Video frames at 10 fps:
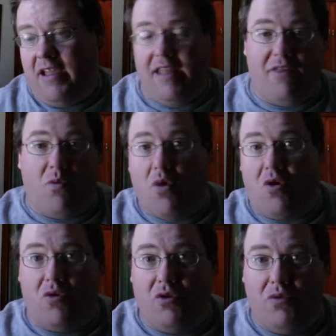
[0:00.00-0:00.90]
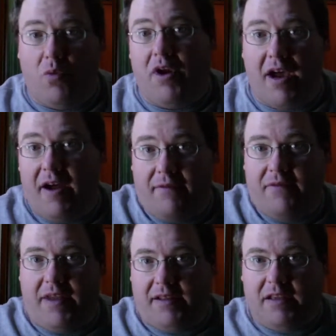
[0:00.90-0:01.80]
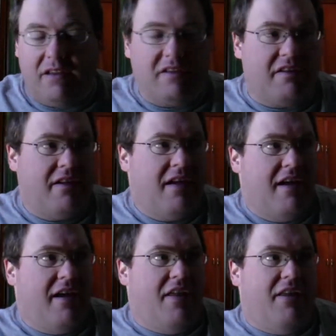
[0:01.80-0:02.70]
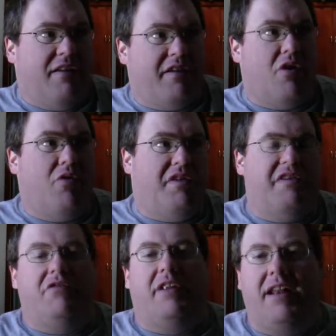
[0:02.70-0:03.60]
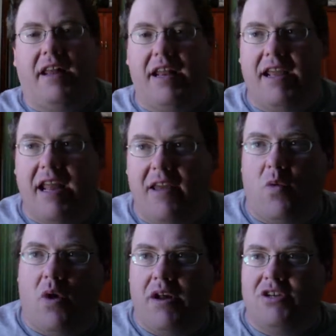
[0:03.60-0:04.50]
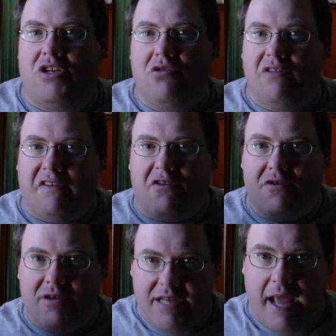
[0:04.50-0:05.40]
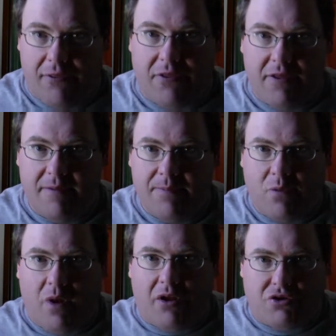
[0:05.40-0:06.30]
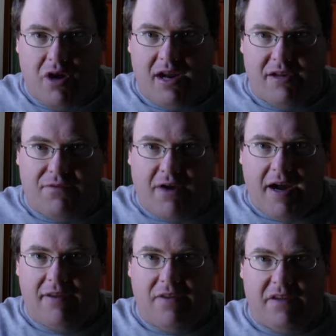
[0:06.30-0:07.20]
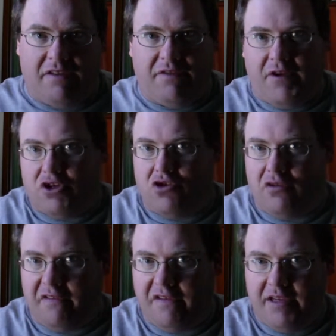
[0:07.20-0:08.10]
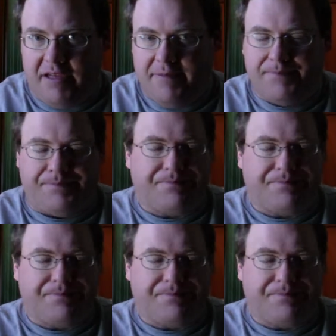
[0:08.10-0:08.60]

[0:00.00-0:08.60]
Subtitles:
in the world, one of at least, so certainly leading anyone to certain death while trying to find this fictional city.